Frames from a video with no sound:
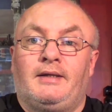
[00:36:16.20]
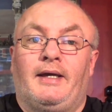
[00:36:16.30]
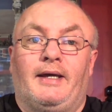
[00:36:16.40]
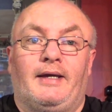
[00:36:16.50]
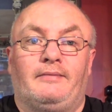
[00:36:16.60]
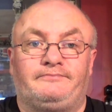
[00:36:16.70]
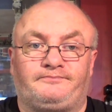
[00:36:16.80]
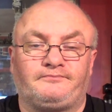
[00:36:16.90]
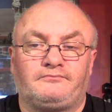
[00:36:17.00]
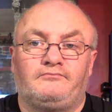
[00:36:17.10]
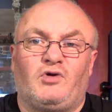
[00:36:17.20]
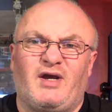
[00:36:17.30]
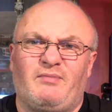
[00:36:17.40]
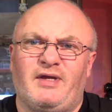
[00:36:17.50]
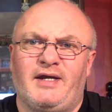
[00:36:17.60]
But
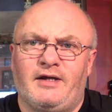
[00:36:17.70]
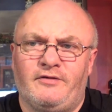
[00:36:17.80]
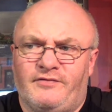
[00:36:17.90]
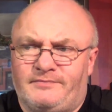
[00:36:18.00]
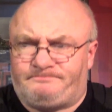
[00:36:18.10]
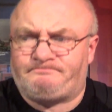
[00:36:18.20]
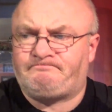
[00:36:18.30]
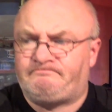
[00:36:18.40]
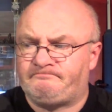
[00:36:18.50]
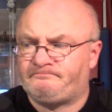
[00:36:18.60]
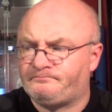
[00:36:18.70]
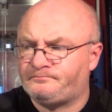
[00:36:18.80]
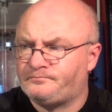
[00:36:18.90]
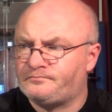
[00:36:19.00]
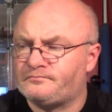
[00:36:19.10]
I'm thinking of,
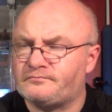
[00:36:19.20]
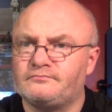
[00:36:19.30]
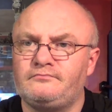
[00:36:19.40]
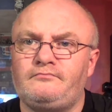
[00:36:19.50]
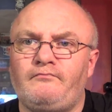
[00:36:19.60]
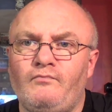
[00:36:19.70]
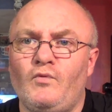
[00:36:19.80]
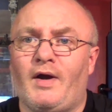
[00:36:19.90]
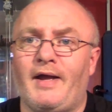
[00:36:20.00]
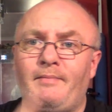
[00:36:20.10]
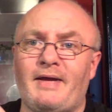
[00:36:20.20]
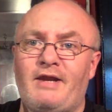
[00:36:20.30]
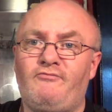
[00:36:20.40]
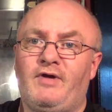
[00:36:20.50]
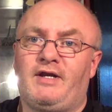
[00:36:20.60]
I am
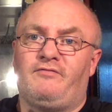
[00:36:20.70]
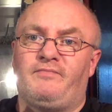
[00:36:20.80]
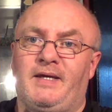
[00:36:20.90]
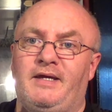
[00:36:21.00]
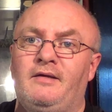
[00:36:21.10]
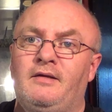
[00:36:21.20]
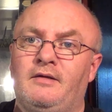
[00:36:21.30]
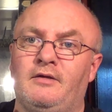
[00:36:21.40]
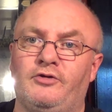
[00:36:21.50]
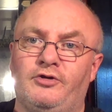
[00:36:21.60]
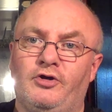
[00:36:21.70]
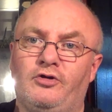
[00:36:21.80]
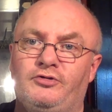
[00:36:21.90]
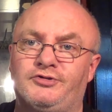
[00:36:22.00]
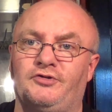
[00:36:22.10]
getting rid of the
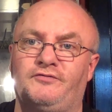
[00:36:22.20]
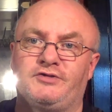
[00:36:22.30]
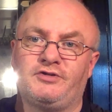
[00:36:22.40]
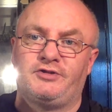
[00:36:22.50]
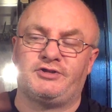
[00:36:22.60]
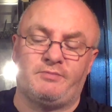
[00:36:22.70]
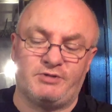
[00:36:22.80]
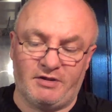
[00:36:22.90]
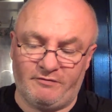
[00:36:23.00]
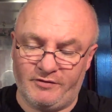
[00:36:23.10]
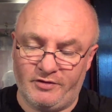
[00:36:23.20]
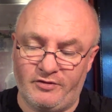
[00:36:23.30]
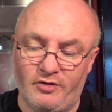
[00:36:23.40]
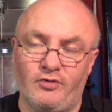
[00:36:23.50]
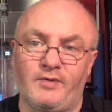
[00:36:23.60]
Nurgle stuff that's on the top shelf. They're
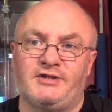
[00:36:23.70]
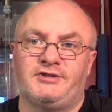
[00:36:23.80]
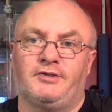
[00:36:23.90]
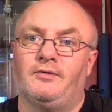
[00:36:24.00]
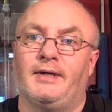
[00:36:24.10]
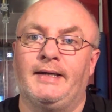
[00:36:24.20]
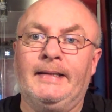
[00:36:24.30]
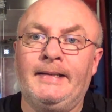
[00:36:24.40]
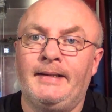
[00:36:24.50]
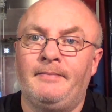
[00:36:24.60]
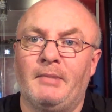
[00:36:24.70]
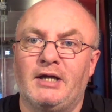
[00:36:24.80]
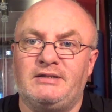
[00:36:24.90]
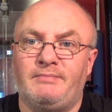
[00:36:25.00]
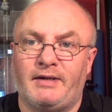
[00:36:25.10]
going to
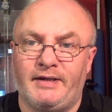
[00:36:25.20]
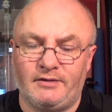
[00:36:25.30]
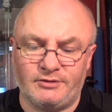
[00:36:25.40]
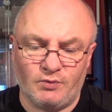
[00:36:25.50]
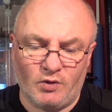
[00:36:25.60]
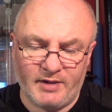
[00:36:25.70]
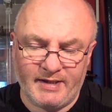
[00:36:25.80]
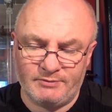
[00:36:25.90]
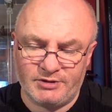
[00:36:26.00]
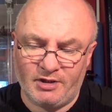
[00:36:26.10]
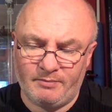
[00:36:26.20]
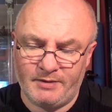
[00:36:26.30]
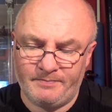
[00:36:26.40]
Martin McNeil's Wargames shop.